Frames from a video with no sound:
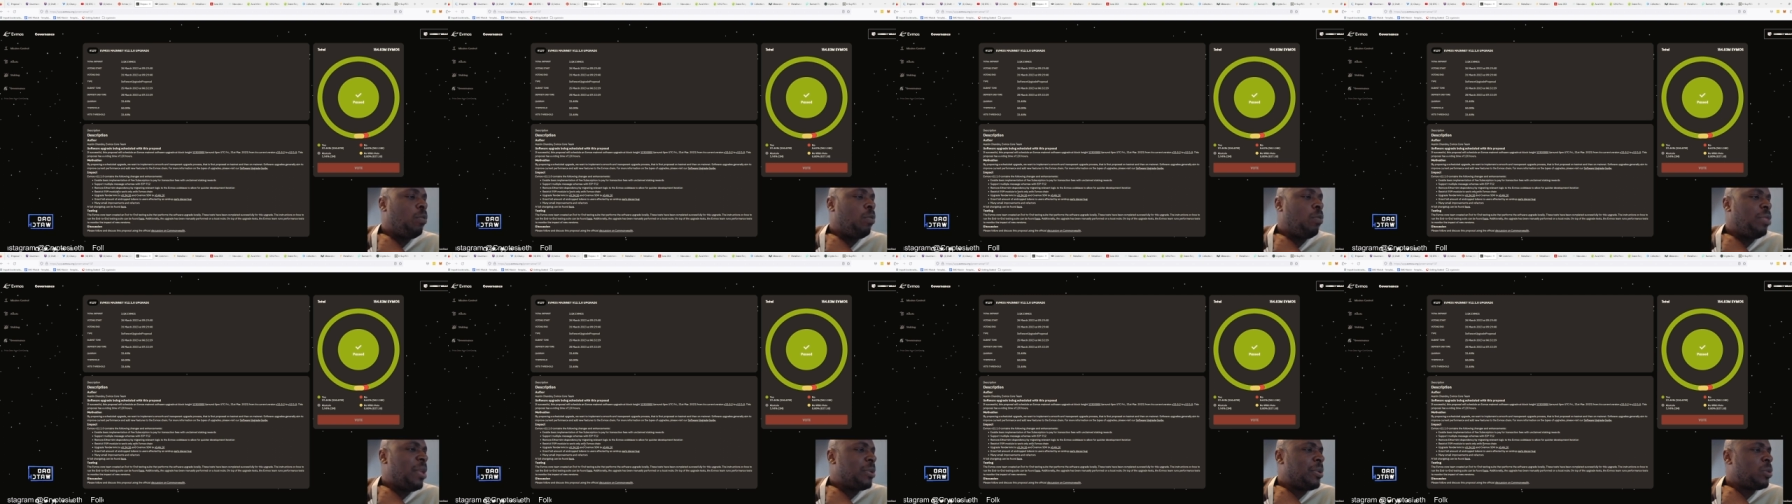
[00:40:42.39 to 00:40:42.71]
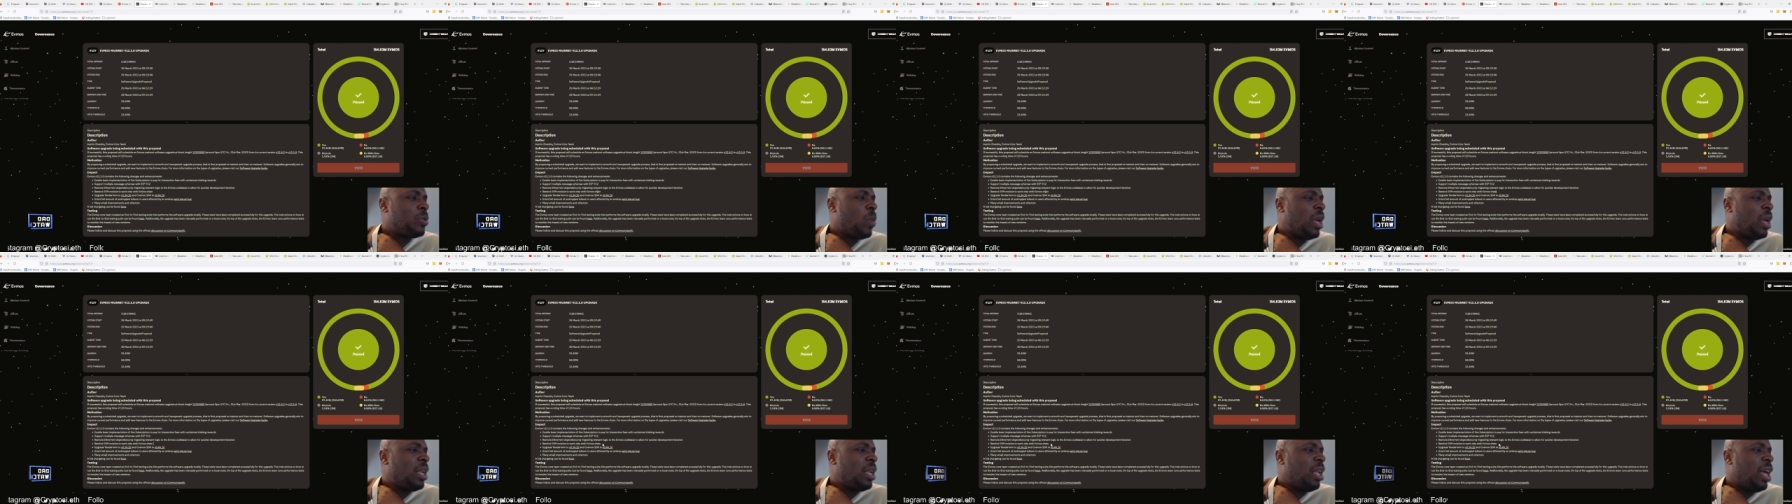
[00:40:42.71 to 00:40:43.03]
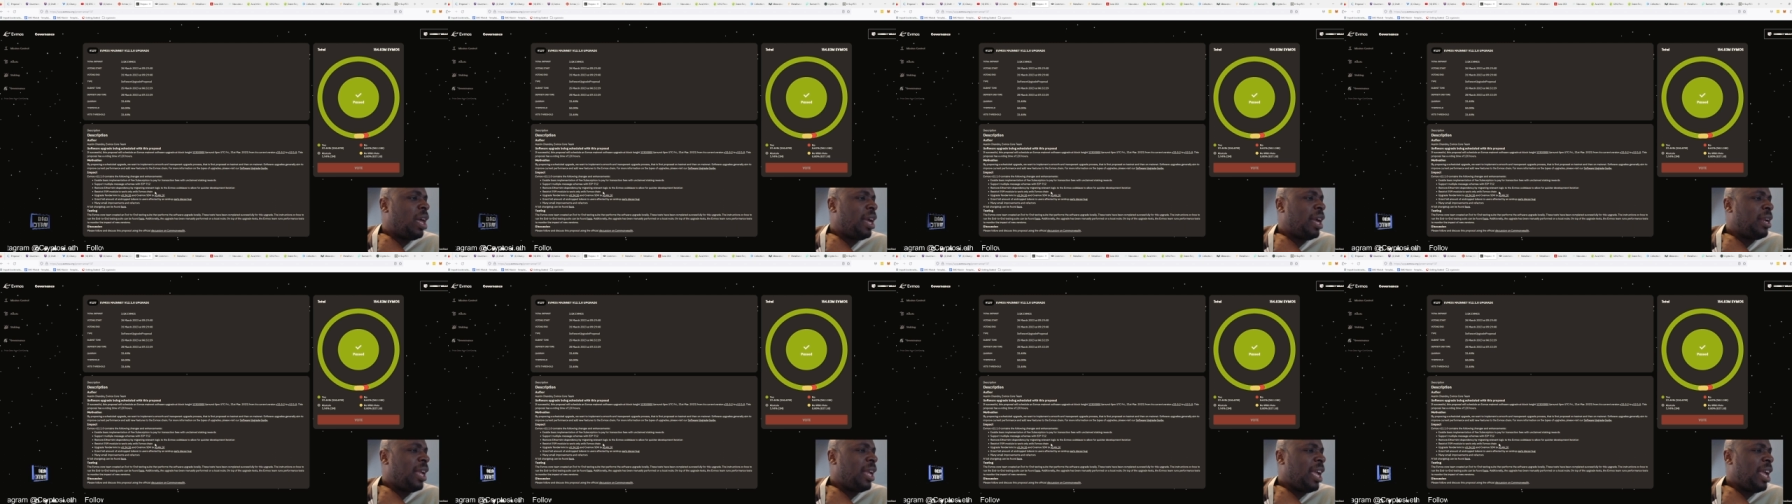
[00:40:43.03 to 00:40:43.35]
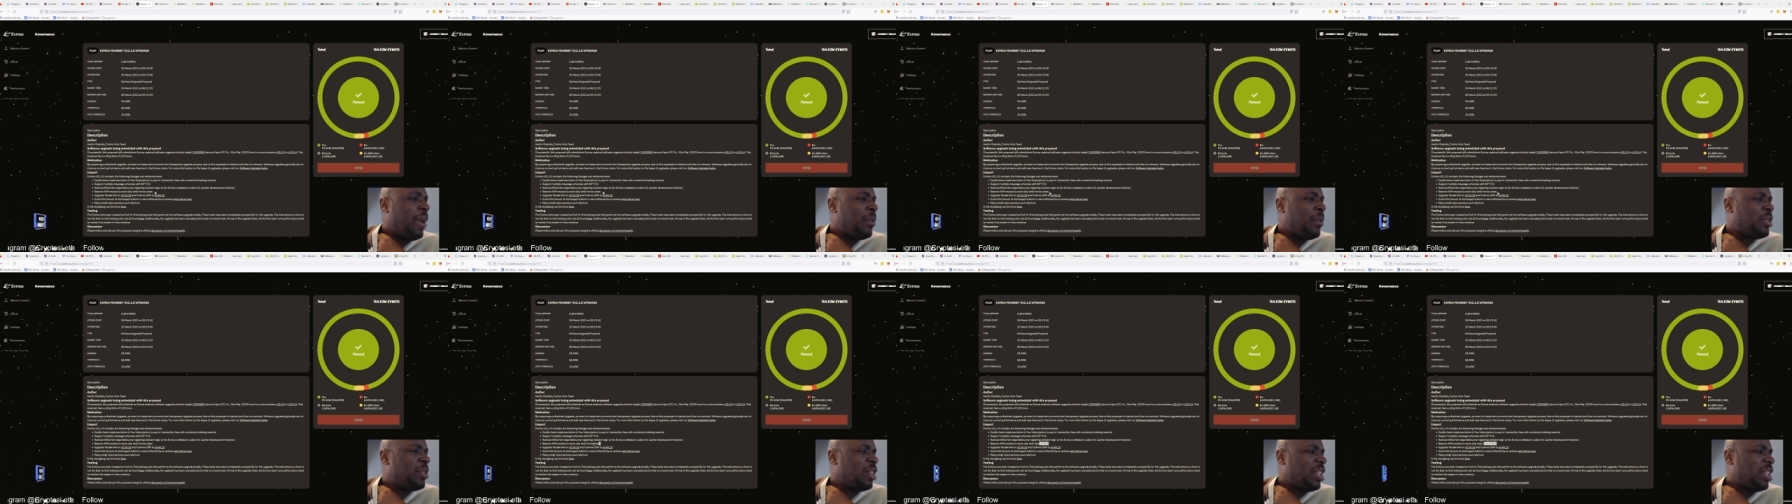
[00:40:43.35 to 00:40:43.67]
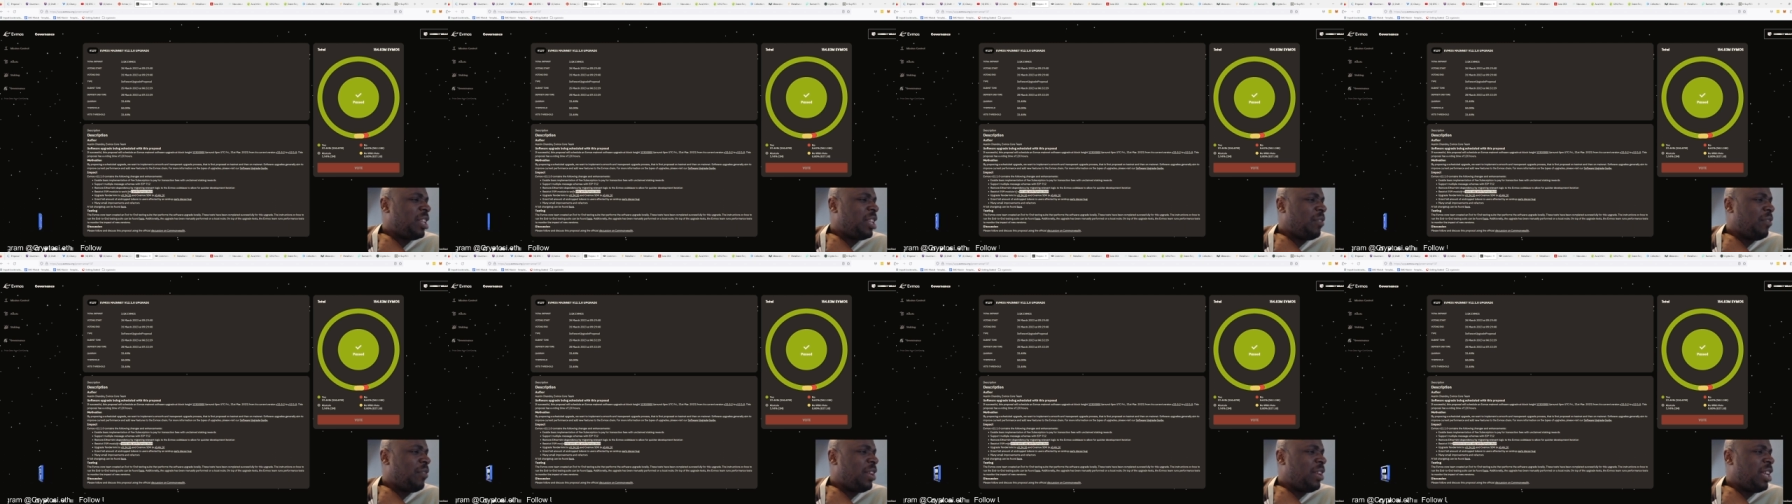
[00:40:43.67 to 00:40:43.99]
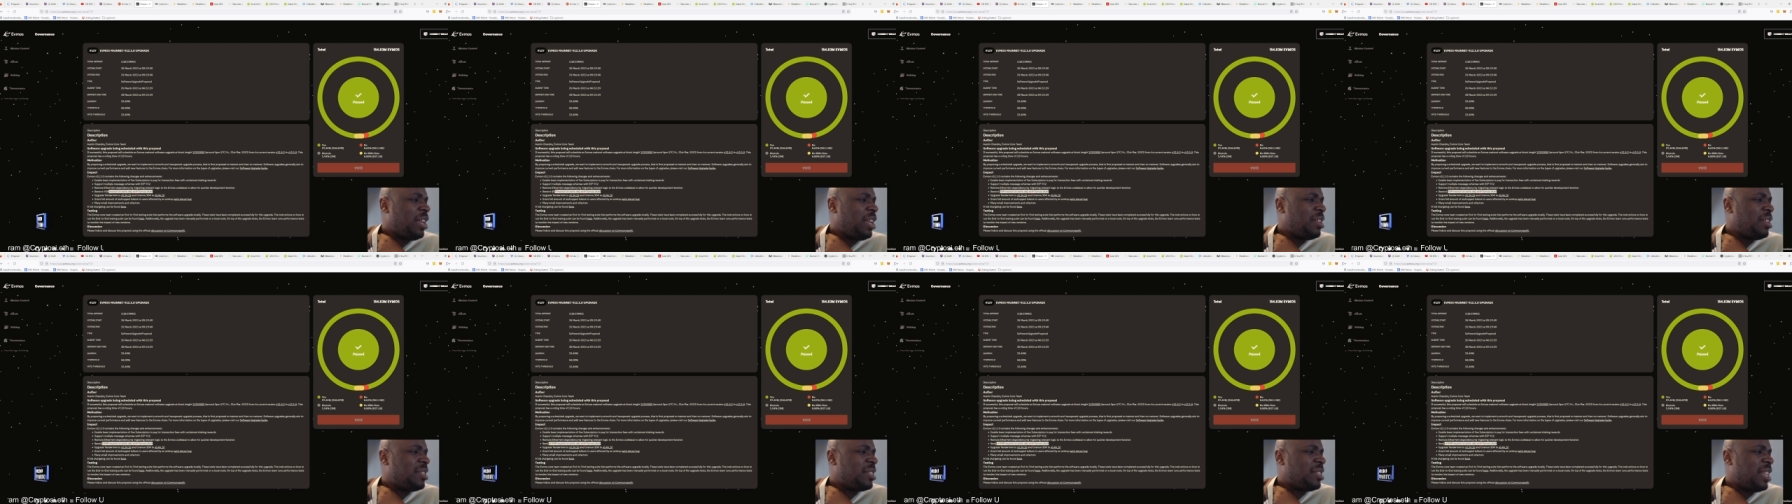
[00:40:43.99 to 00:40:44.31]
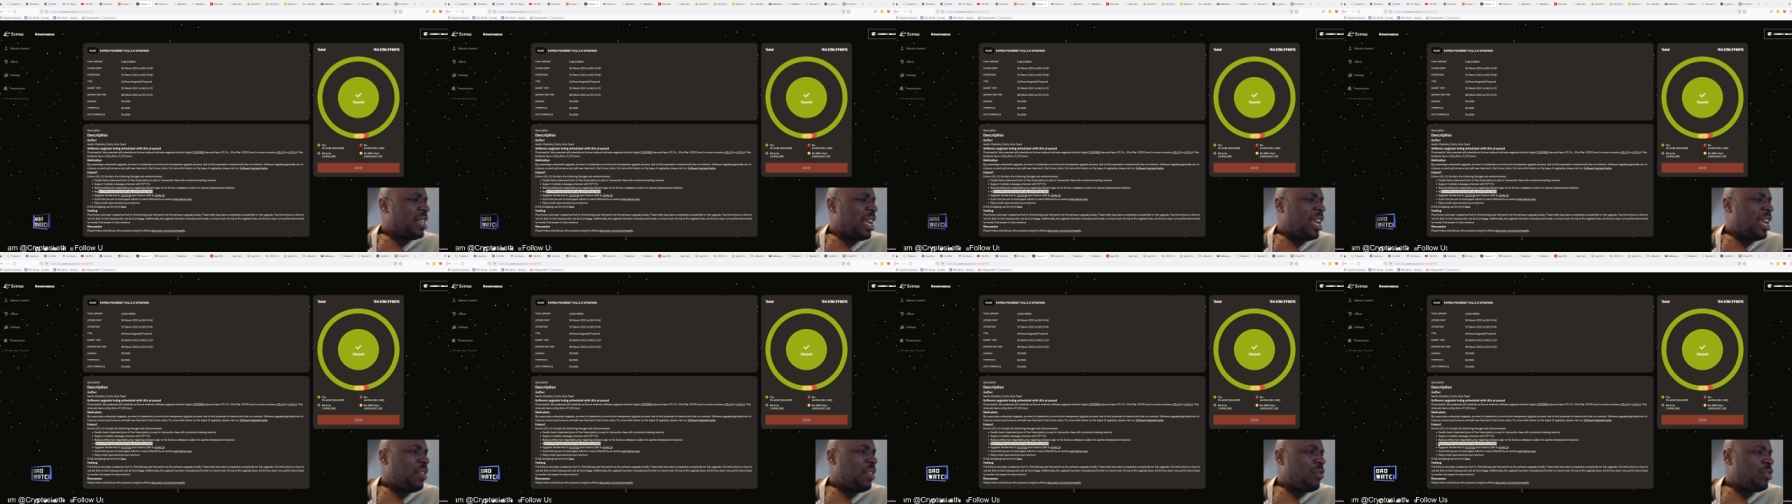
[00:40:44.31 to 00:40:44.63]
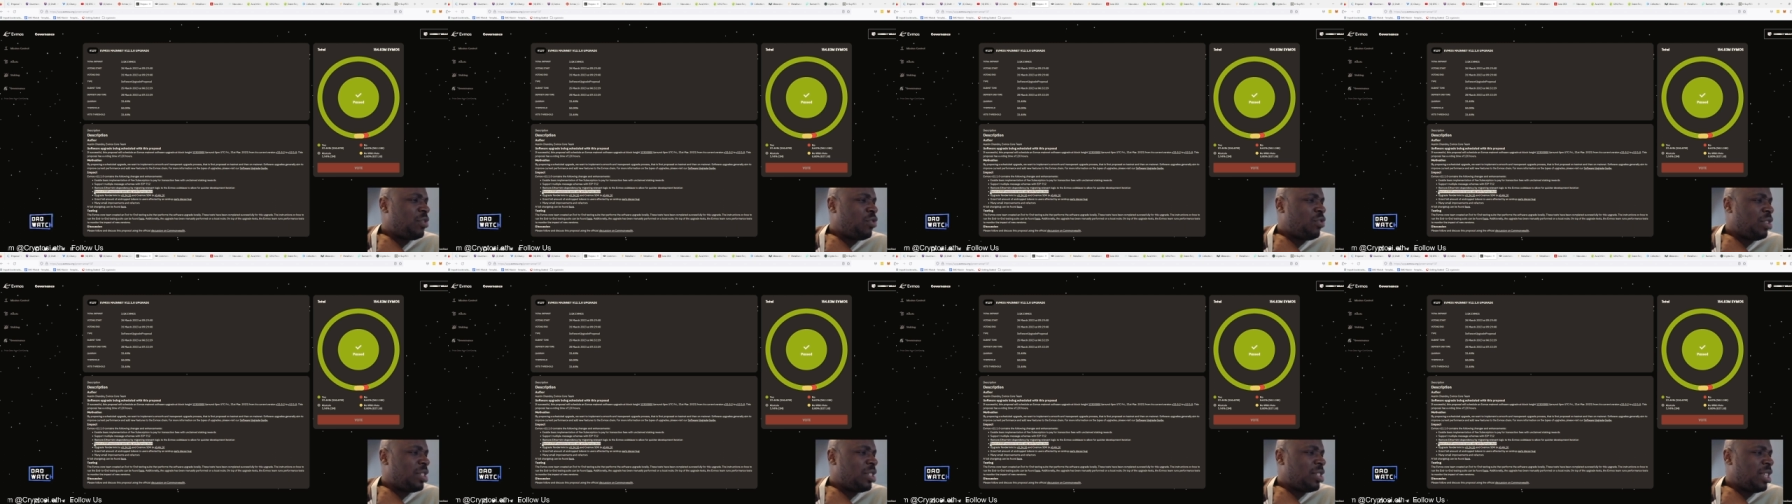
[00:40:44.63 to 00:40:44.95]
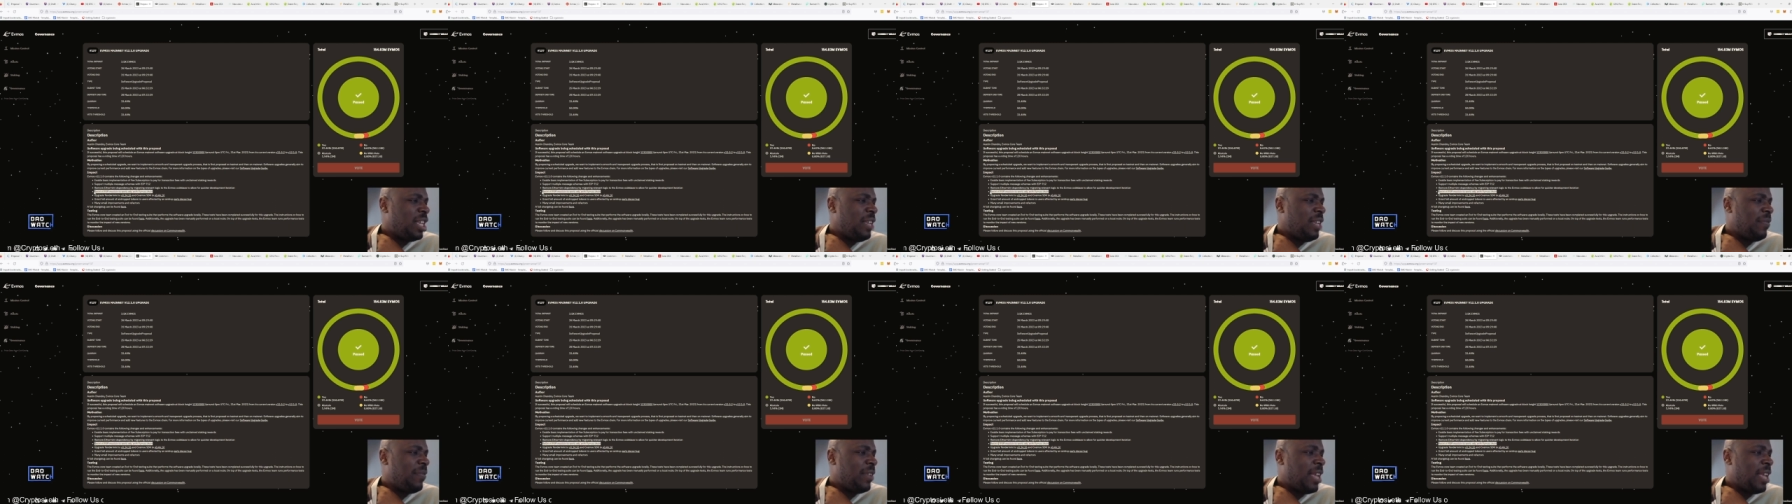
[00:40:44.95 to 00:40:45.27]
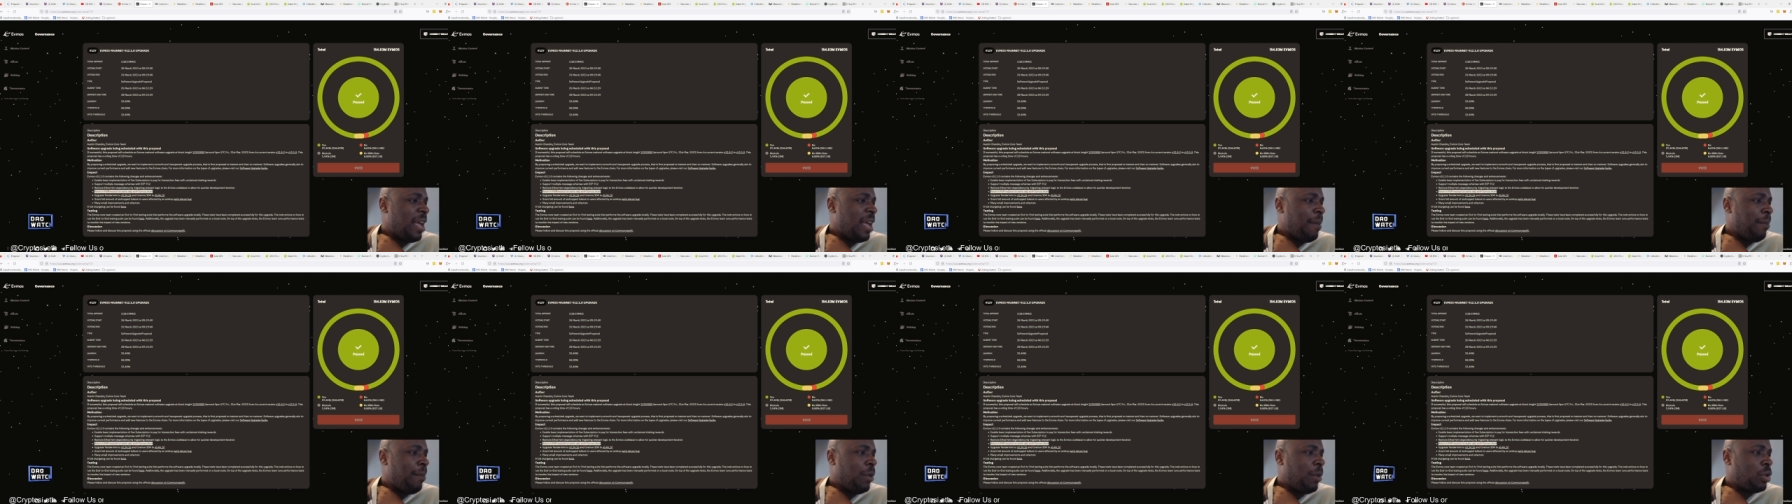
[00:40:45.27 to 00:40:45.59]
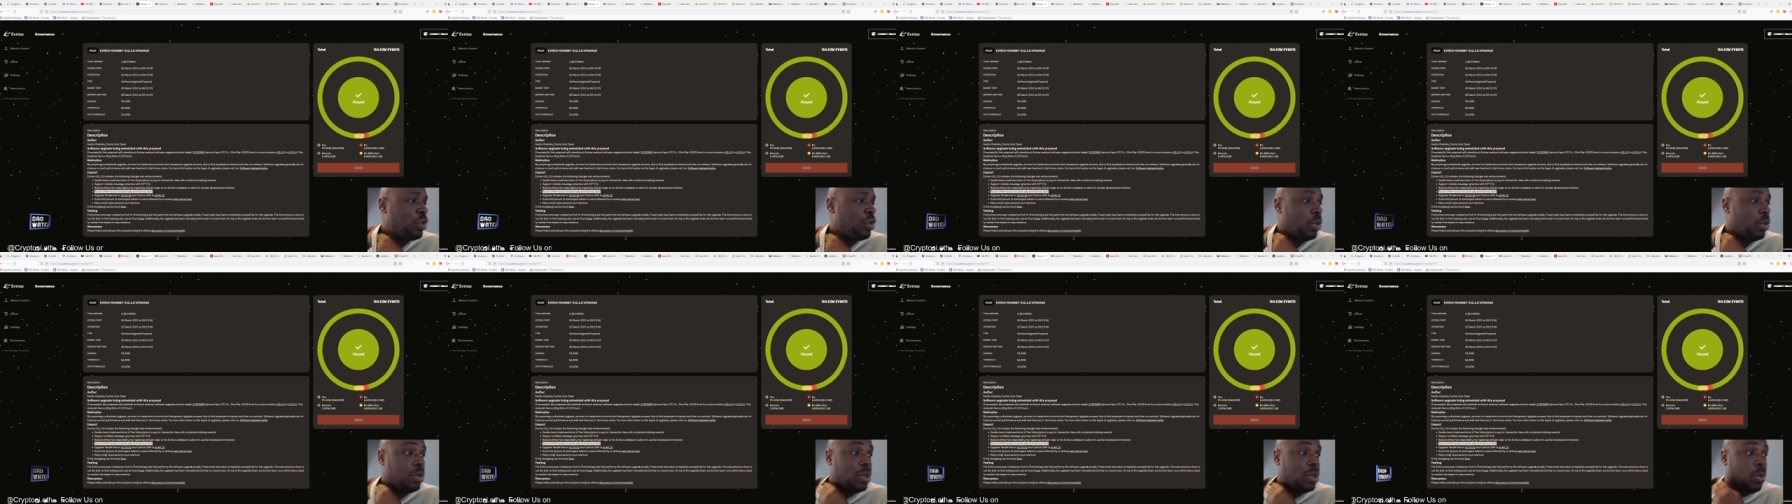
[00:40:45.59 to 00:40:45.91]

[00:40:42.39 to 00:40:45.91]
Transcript: there was one line here which I didn't really understand. Restrict E V M module to